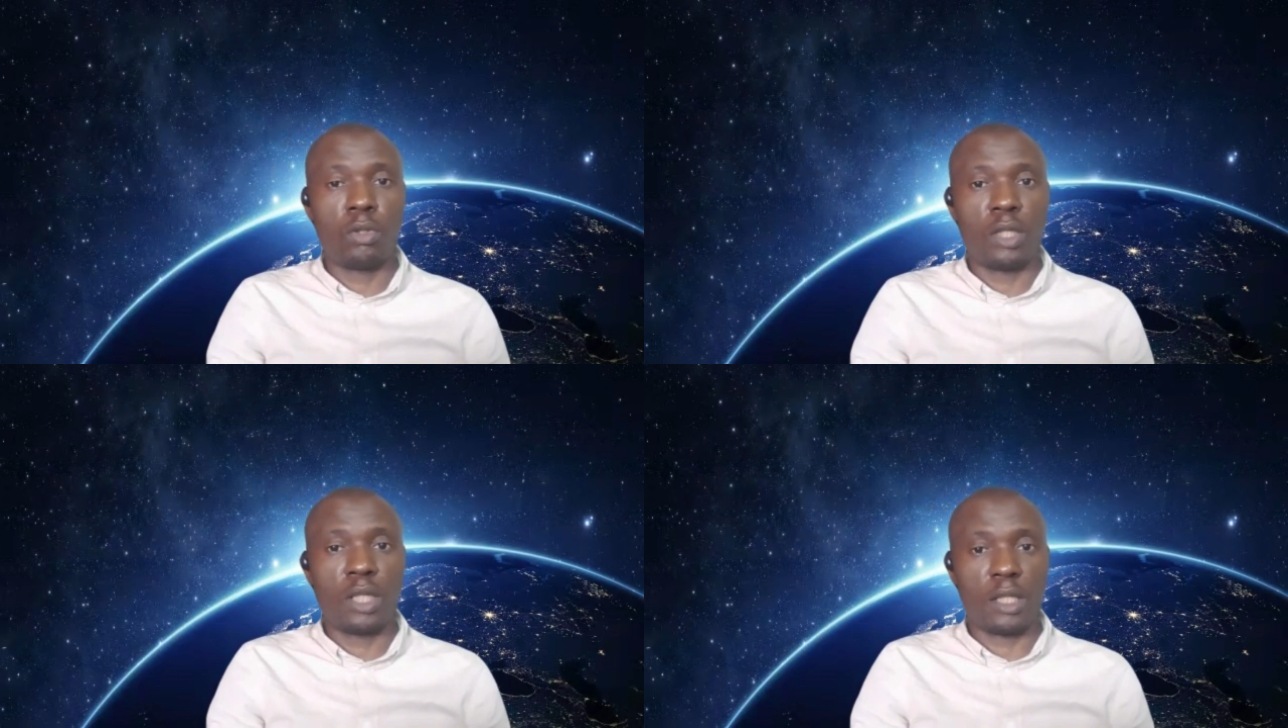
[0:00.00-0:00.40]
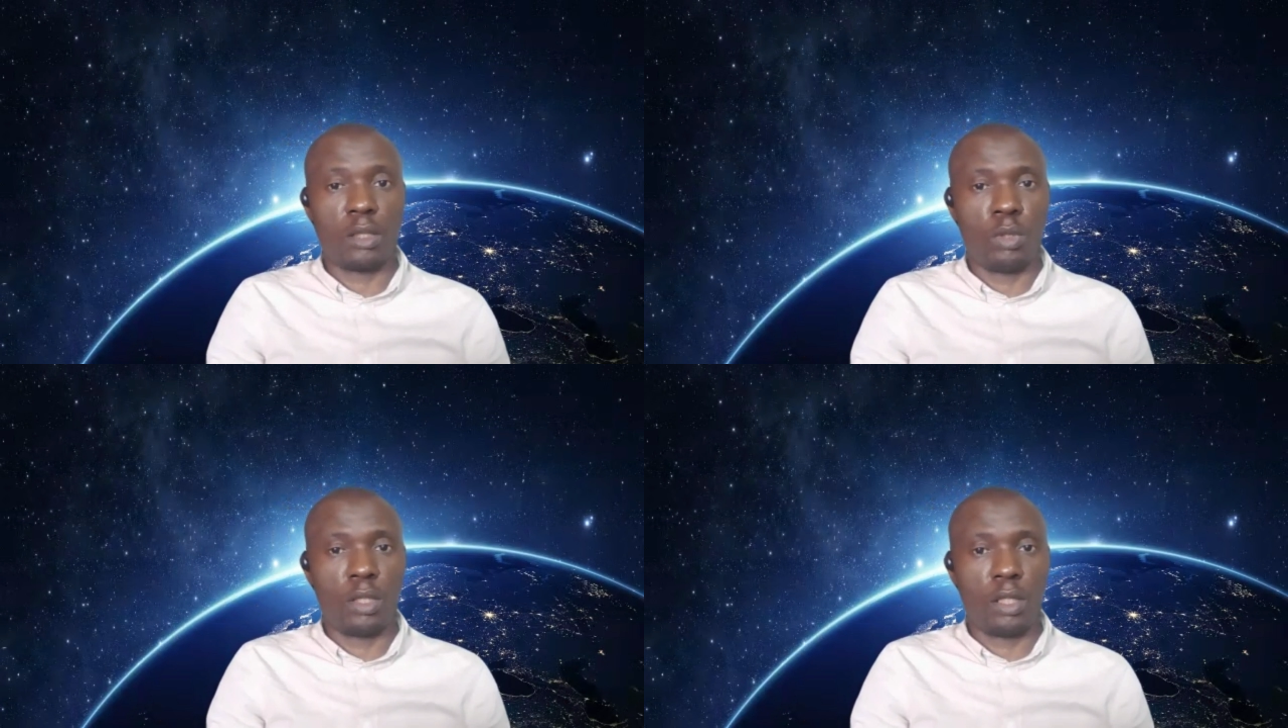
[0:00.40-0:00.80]

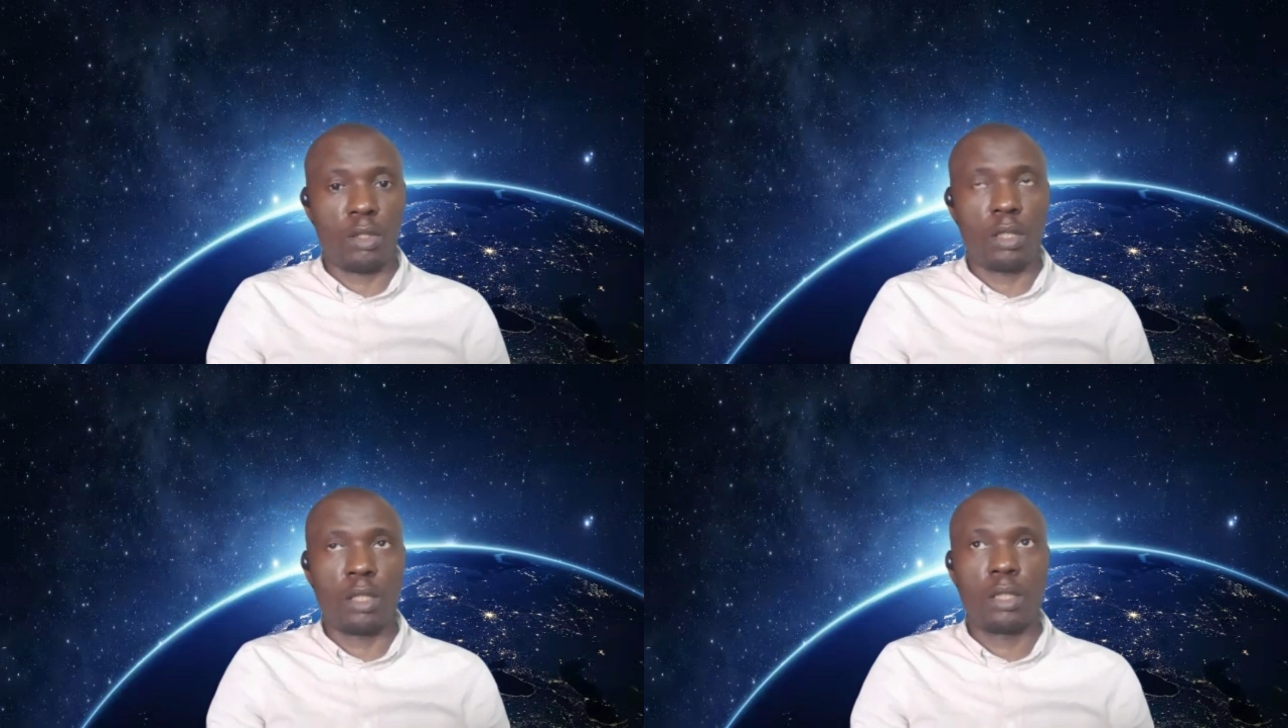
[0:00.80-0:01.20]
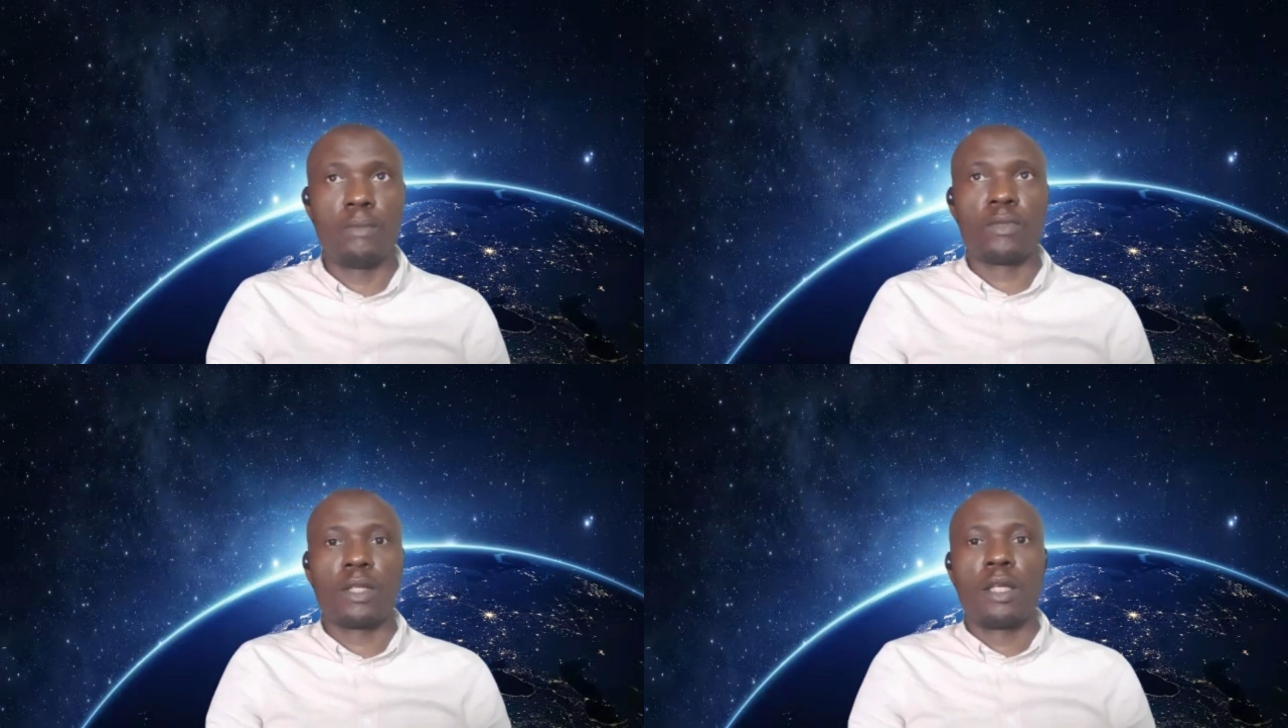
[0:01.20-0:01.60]
contact with the road.
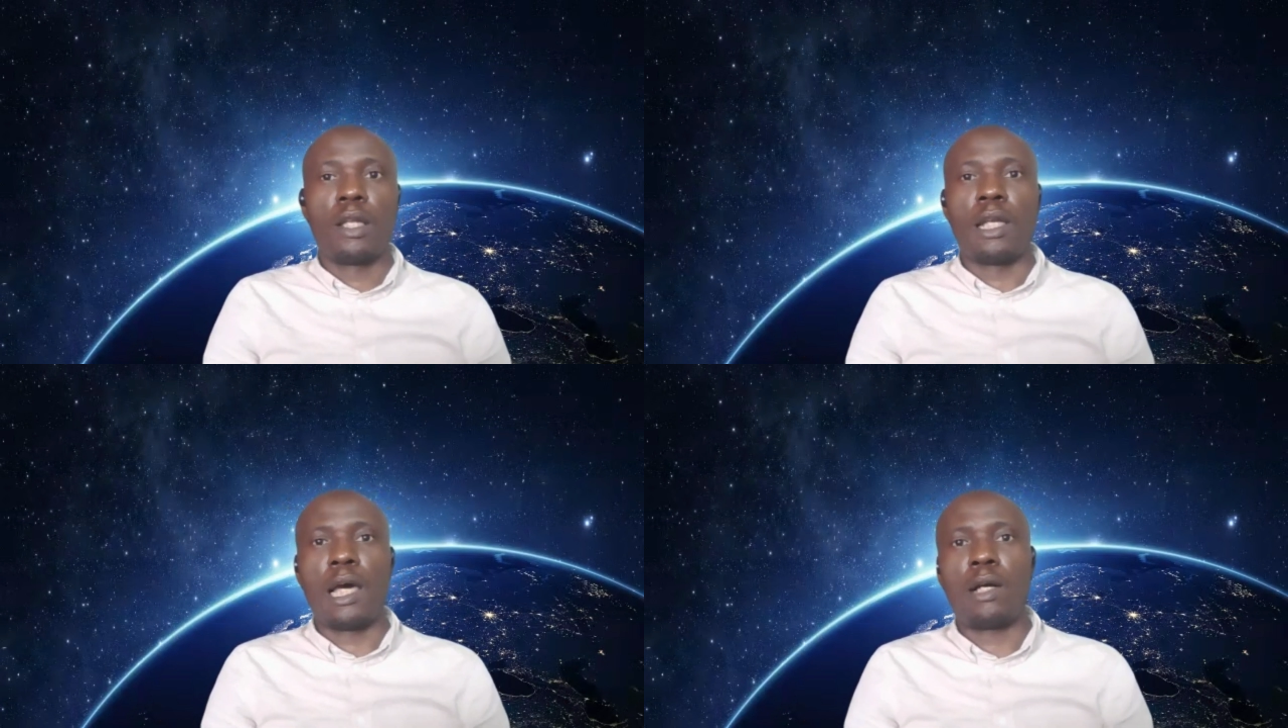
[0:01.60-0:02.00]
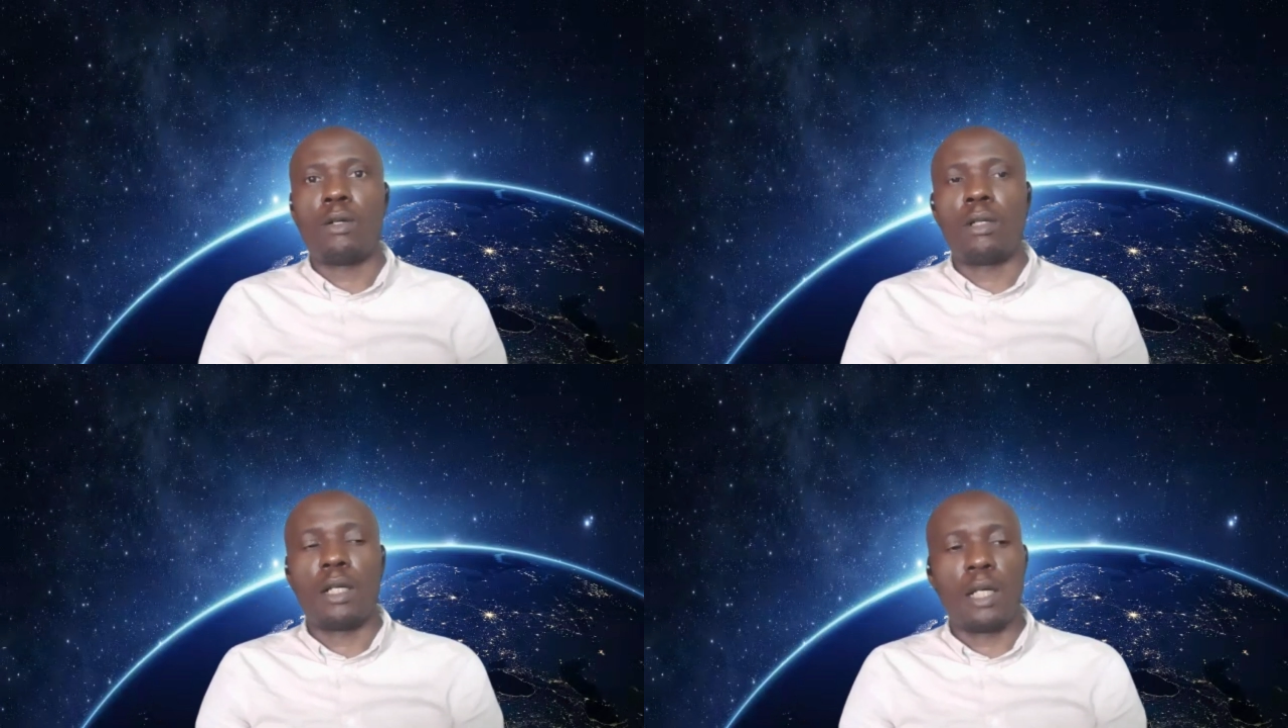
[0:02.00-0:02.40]

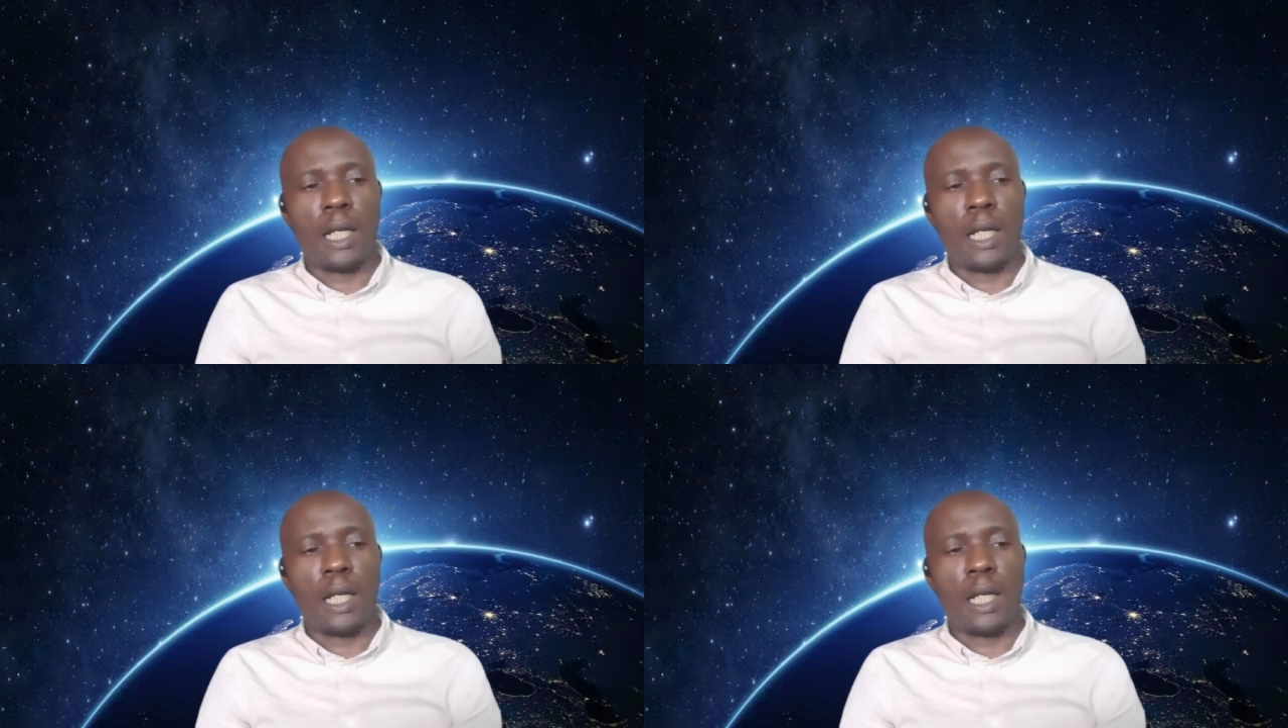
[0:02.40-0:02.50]
Now,